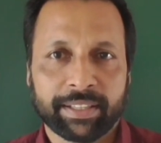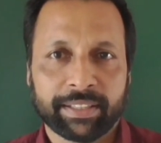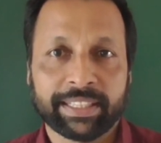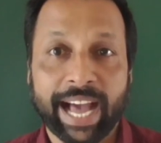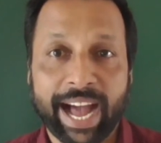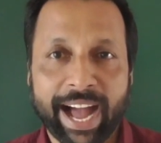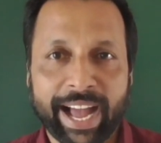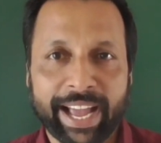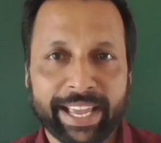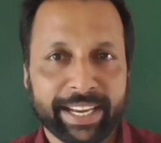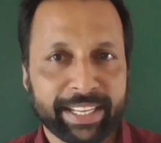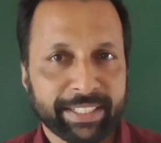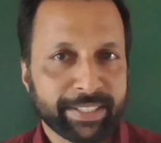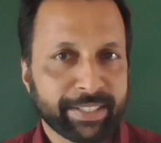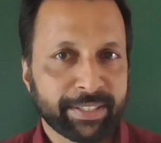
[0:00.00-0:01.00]
The
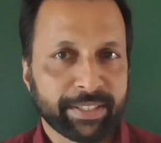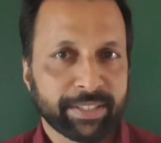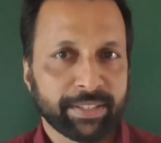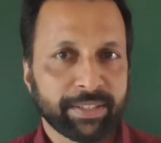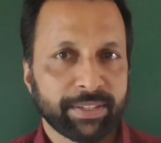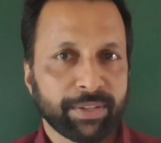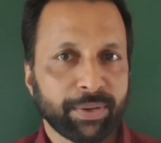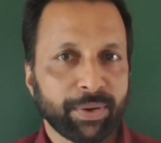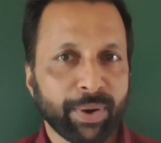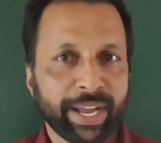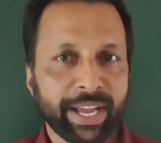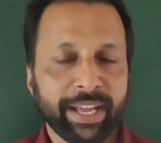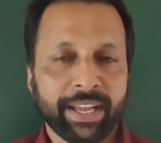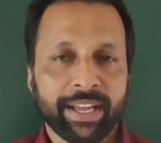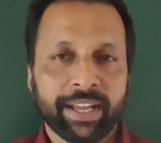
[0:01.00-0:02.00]
island.
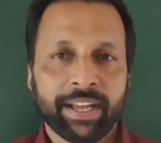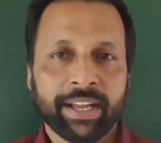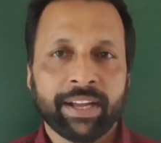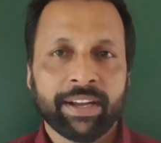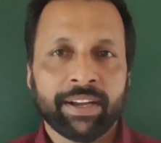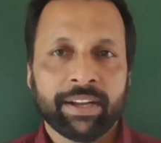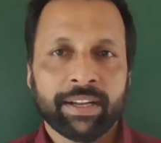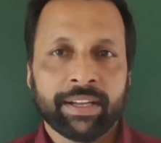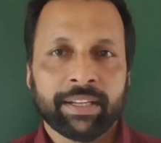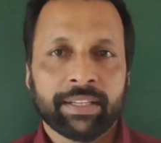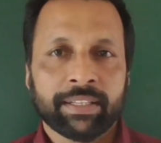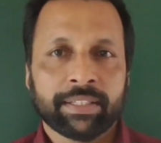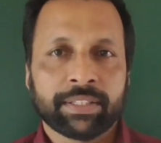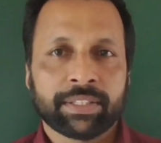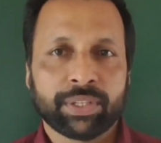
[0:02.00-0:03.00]
Okay?
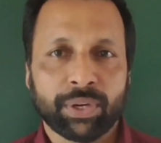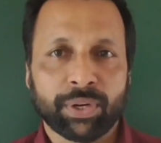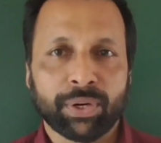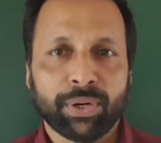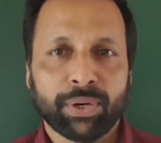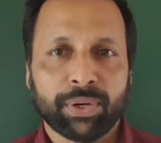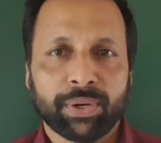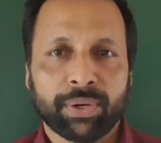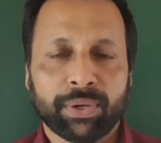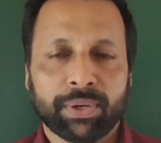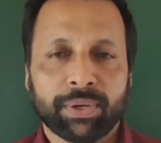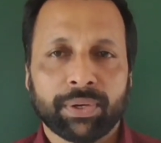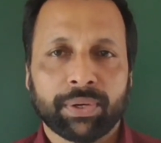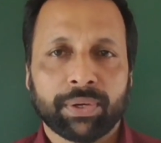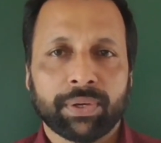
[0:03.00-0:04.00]

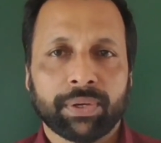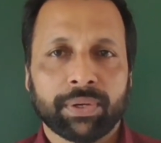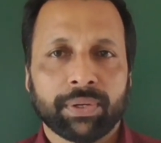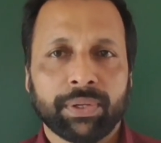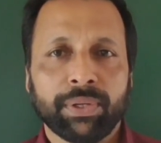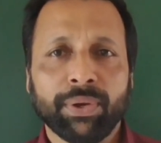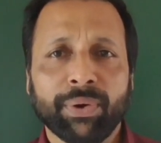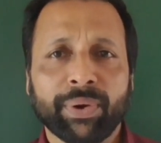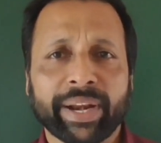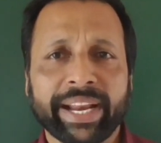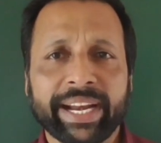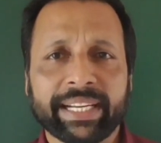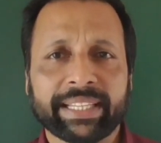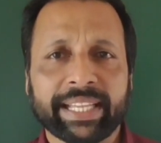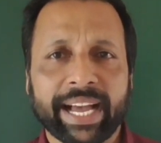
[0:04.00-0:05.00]
So, you
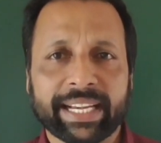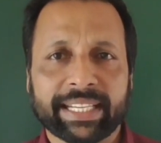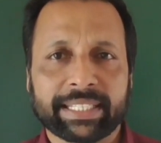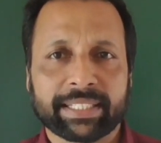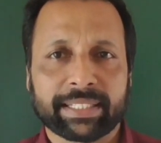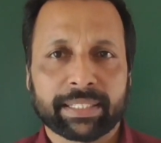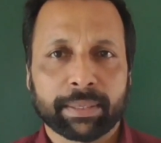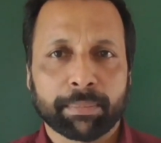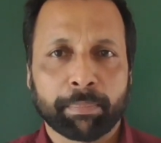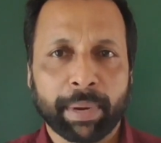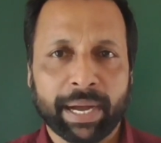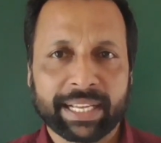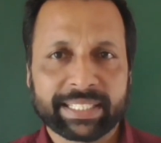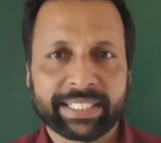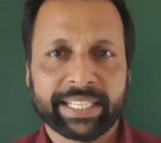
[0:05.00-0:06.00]
read that
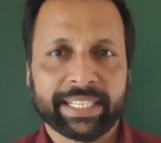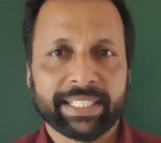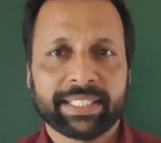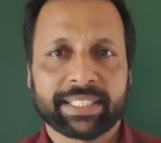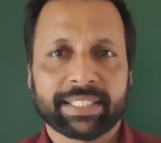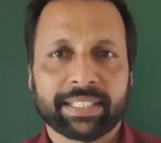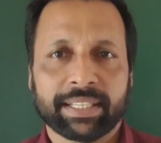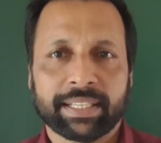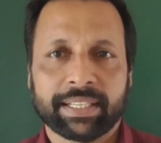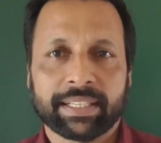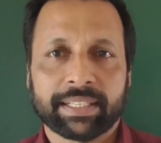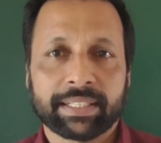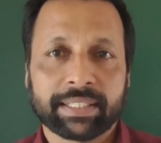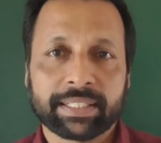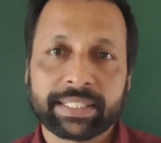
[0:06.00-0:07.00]
passage
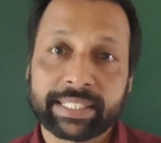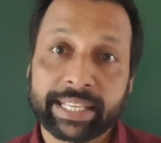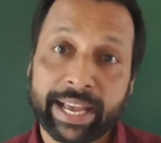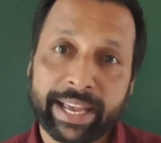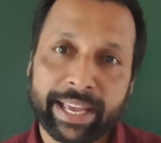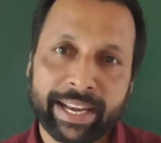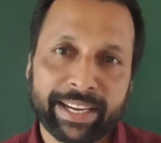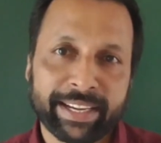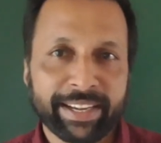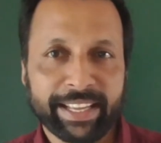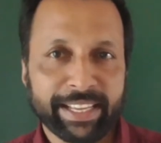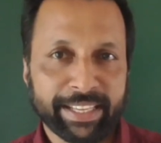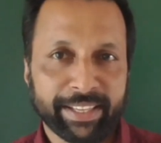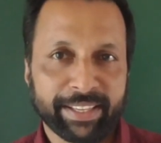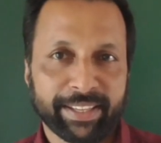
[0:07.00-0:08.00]

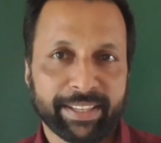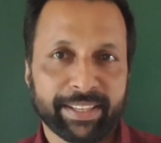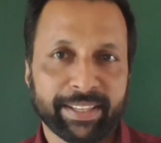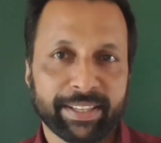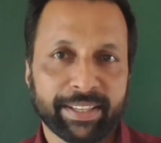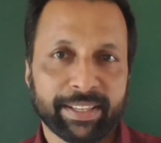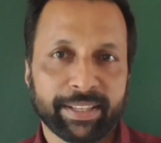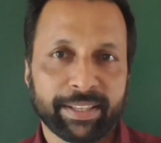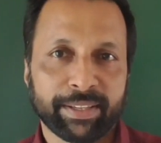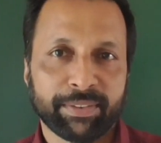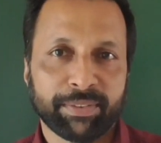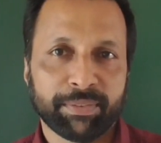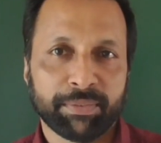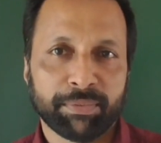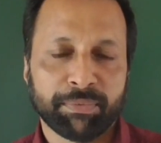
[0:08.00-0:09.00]
silently.
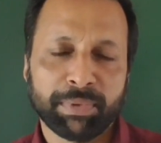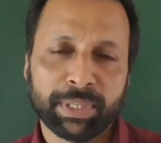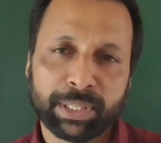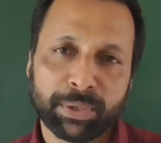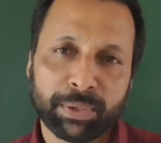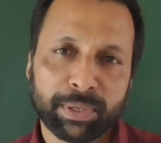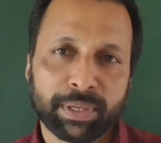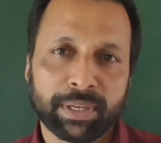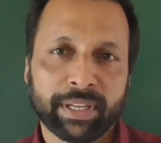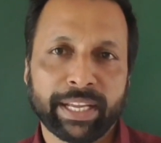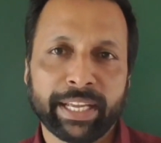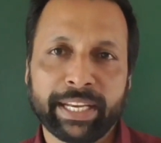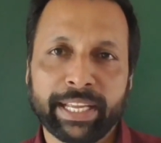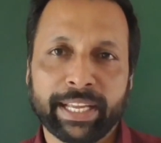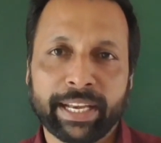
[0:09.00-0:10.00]
Without
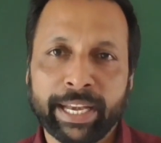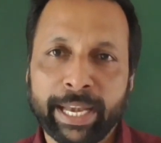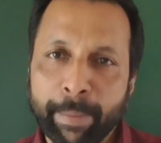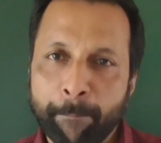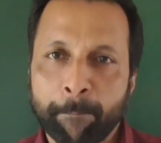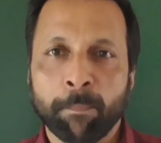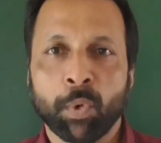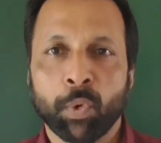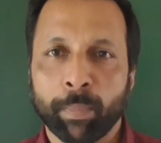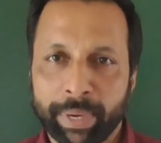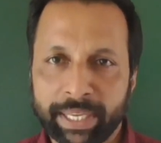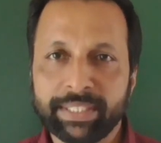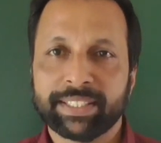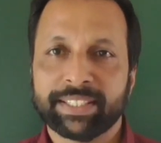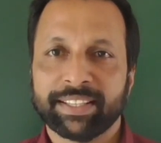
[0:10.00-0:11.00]
any lip
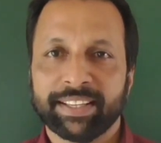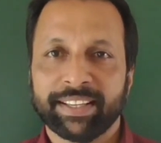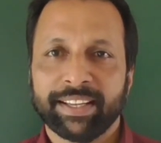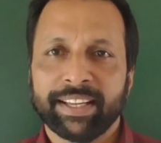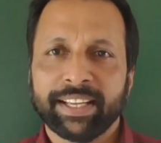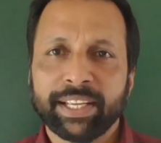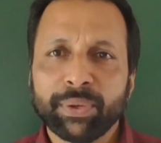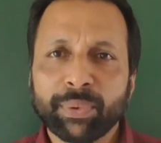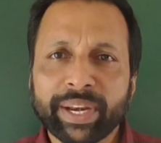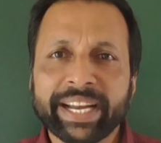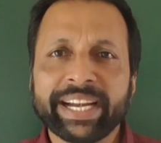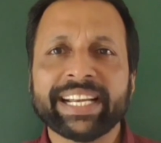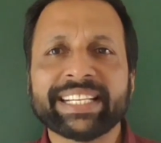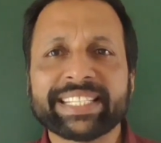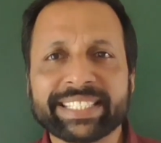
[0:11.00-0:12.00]
movements, you
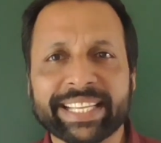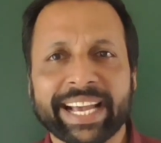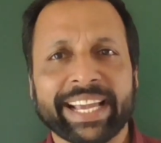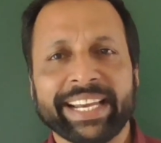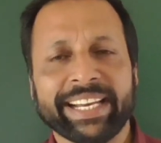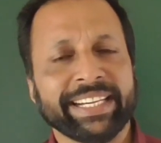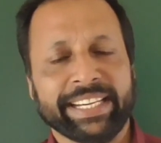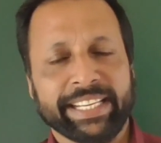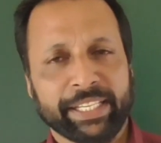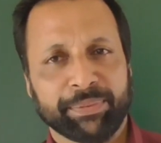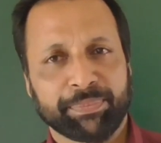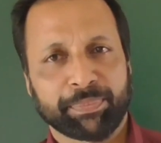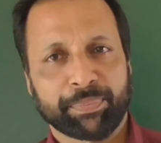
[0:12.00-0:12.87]
read it silently.